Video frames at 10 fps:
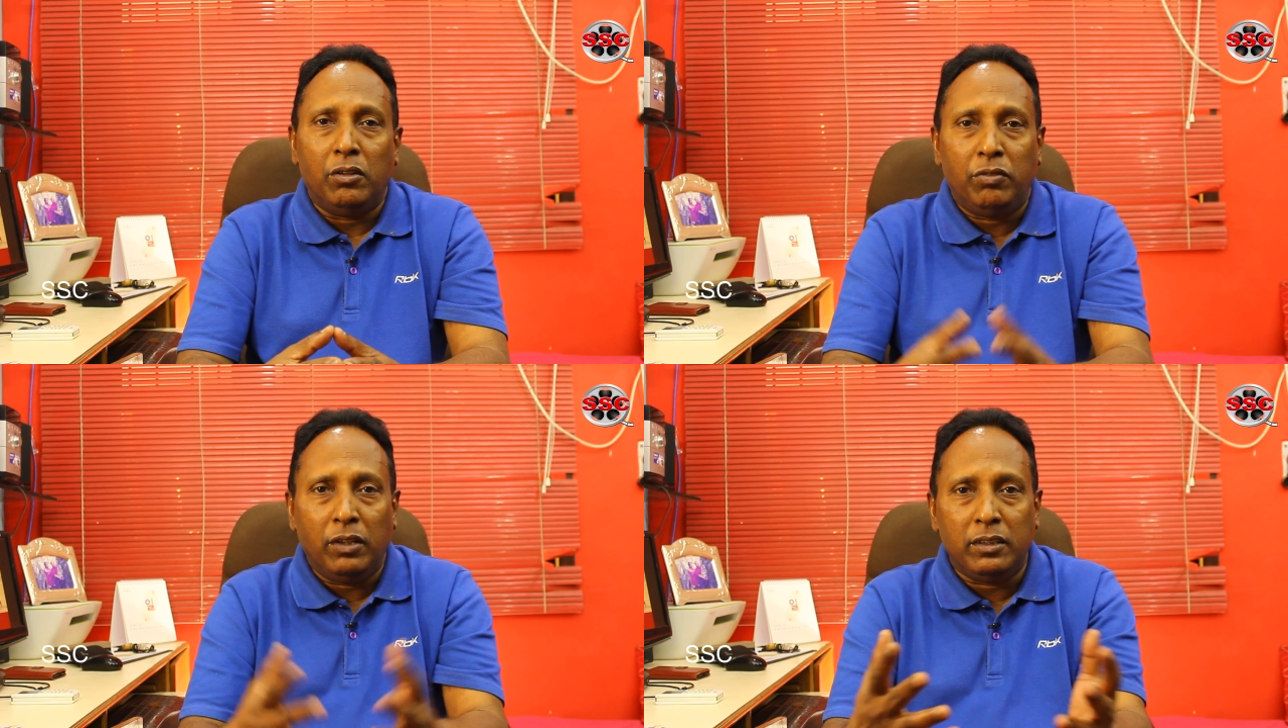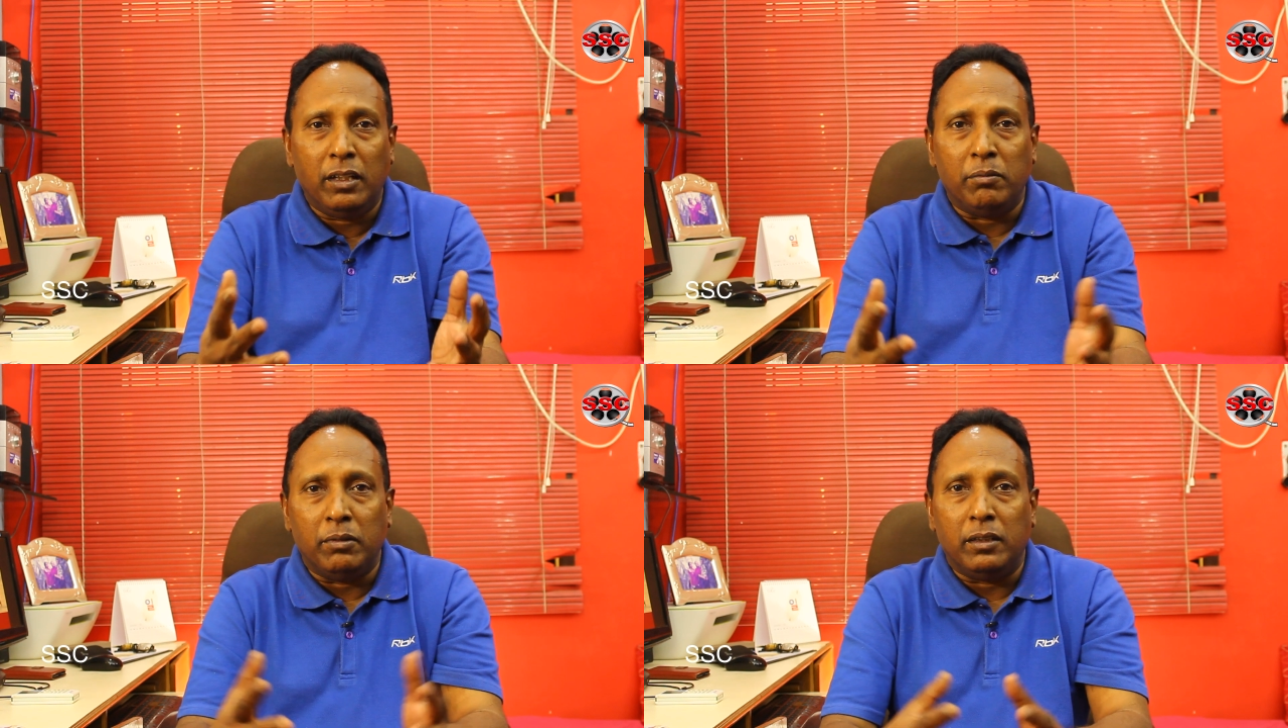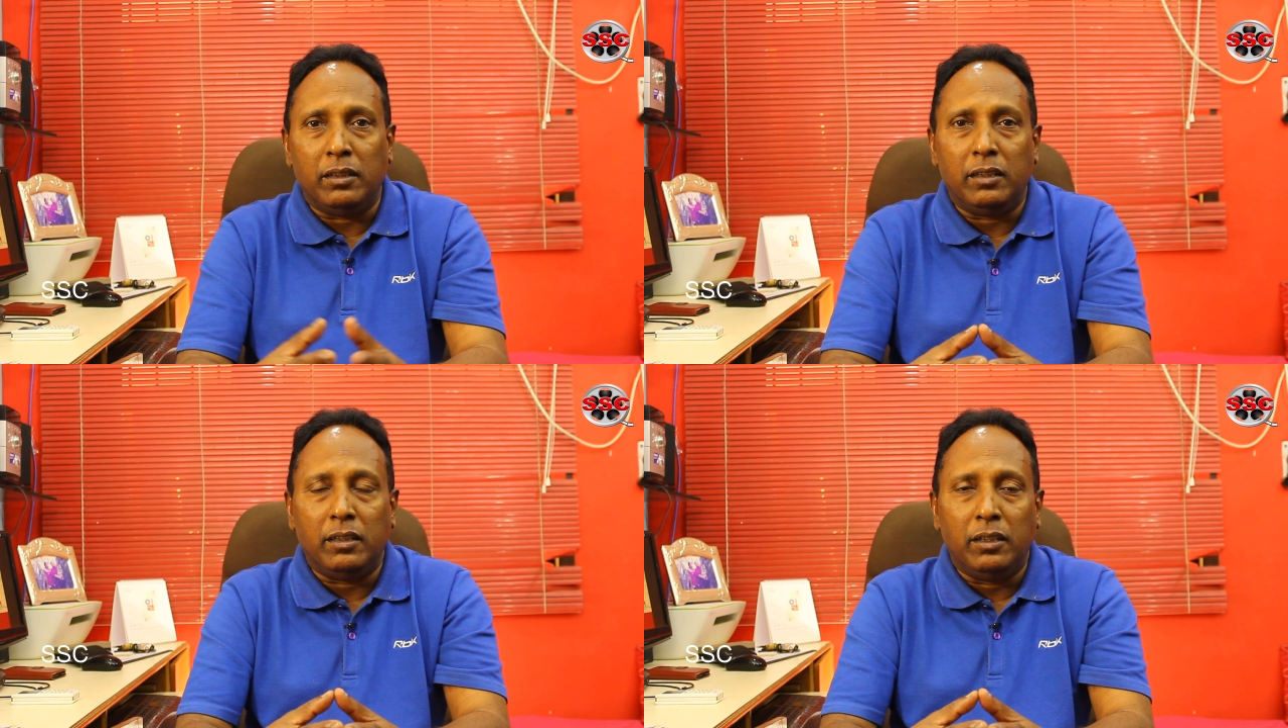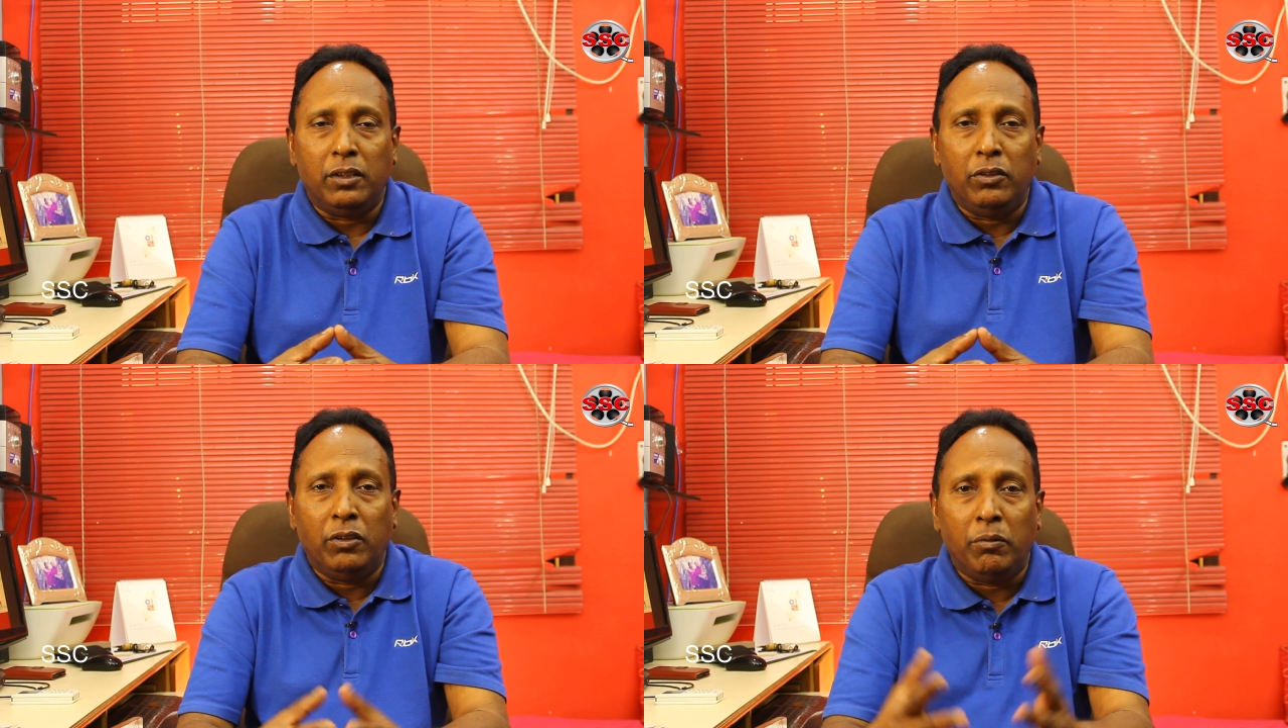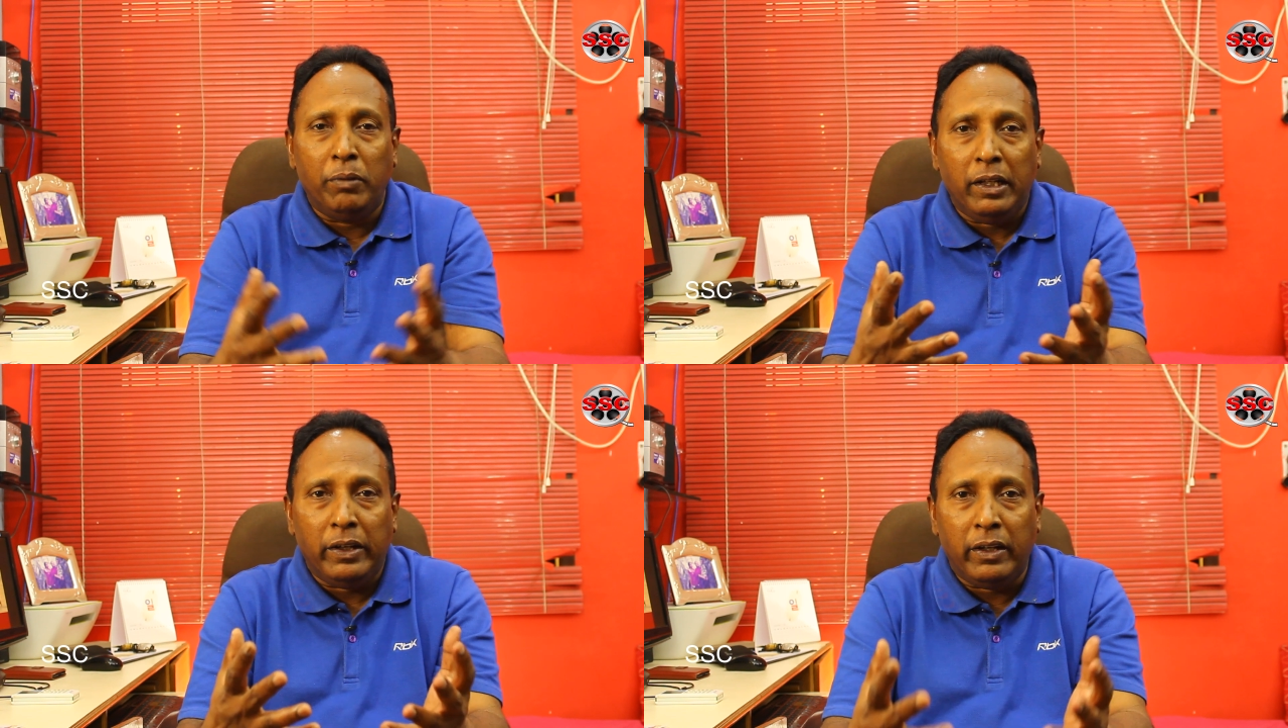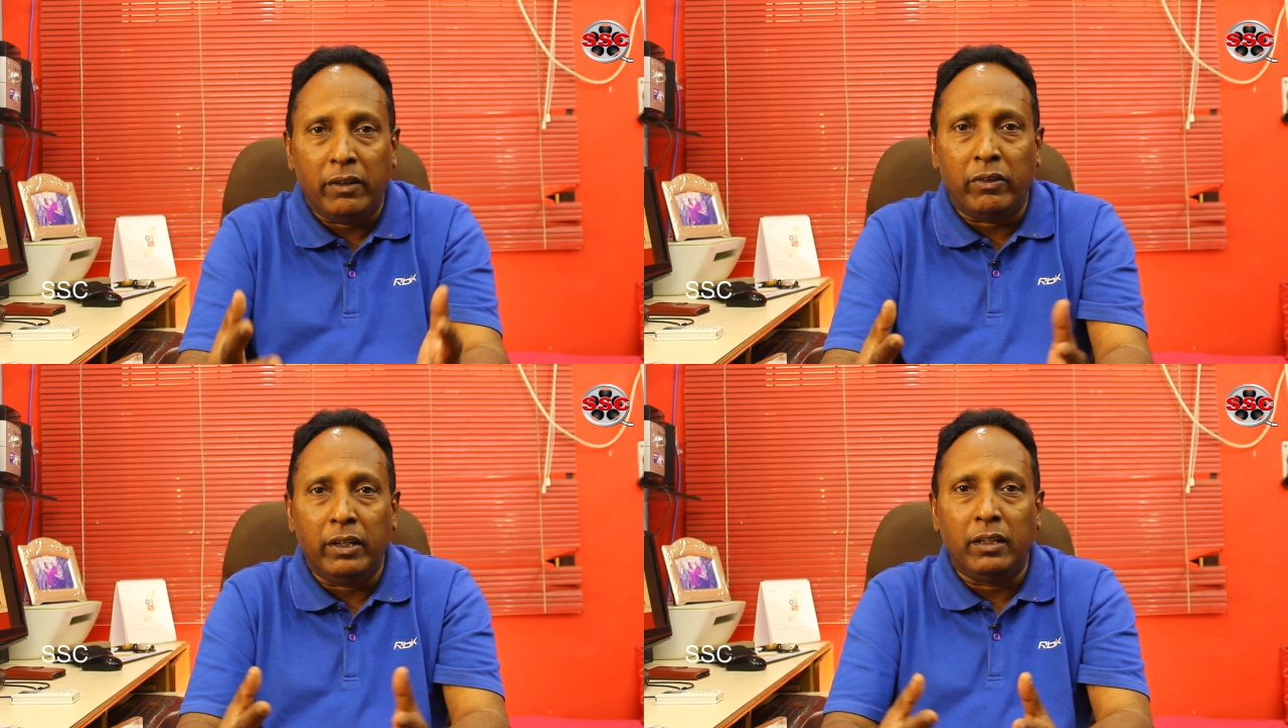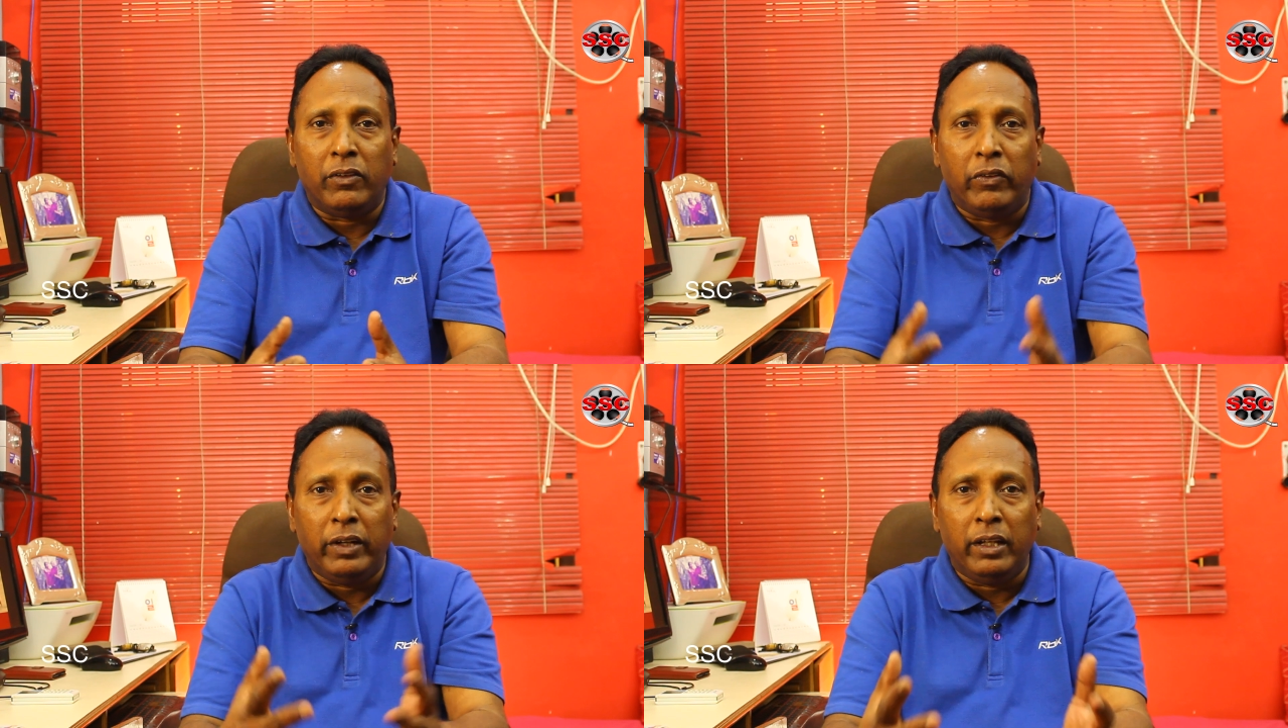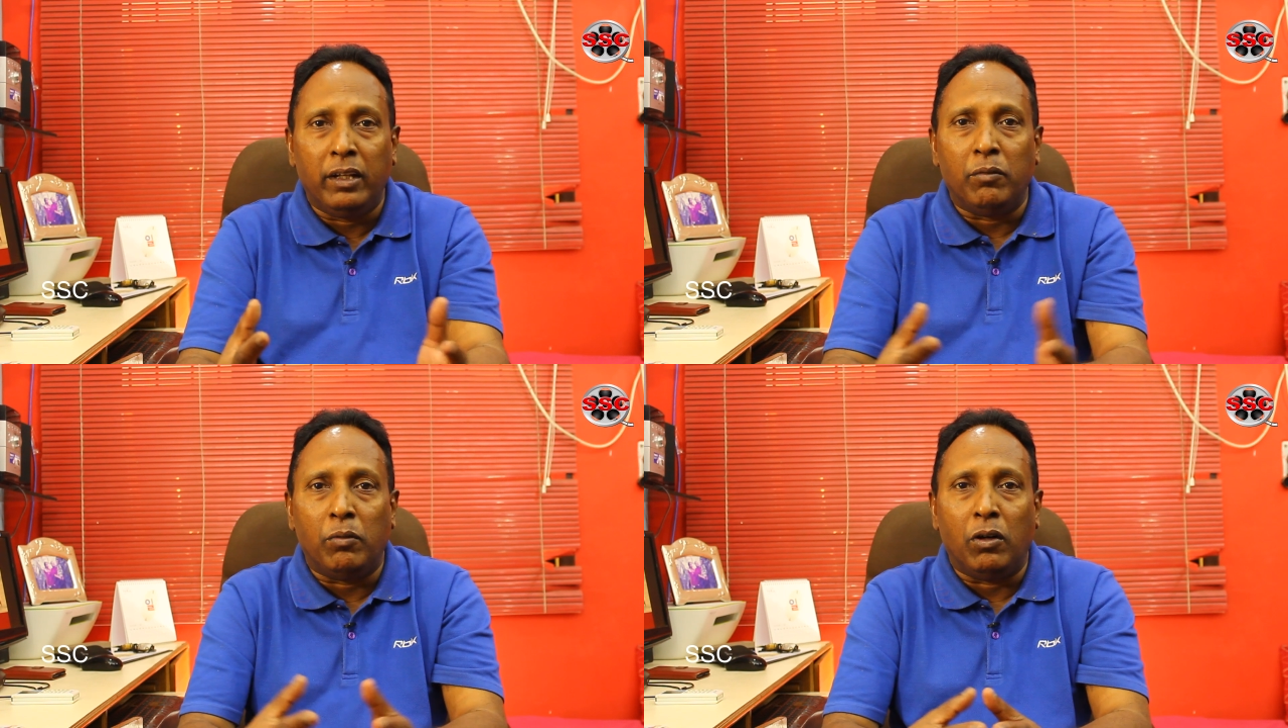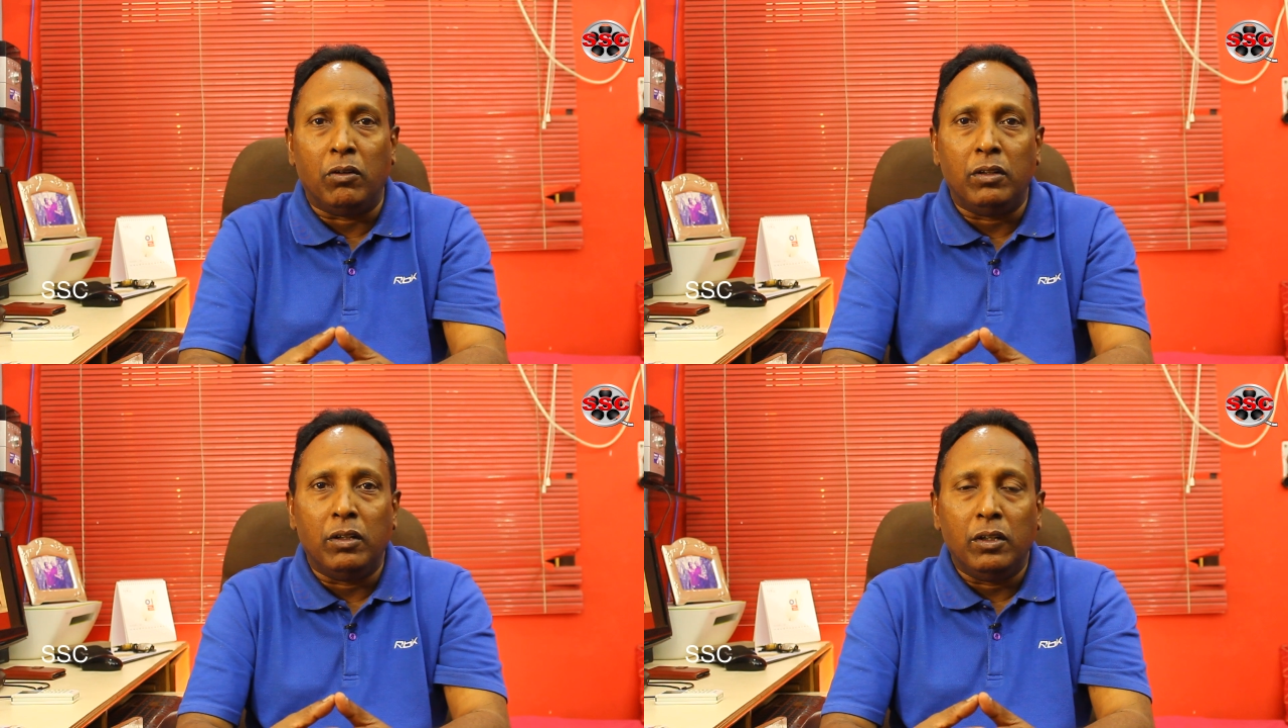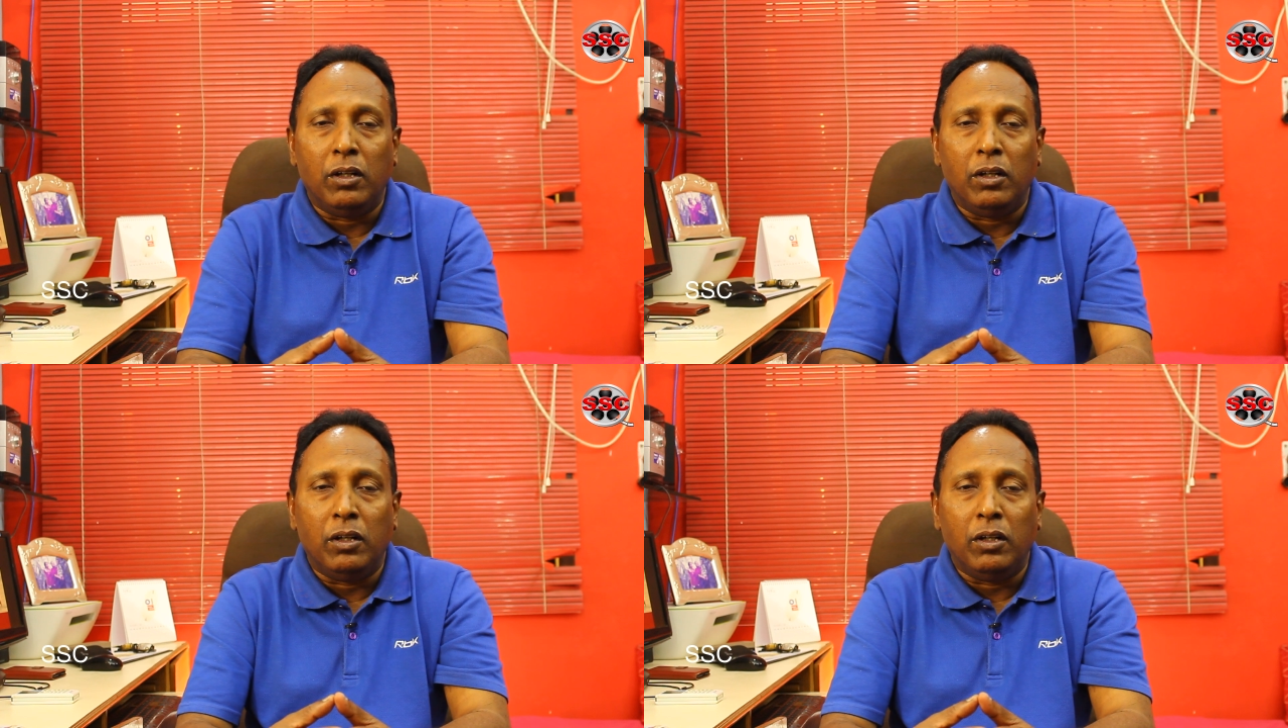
For example, you have been hearing, reading about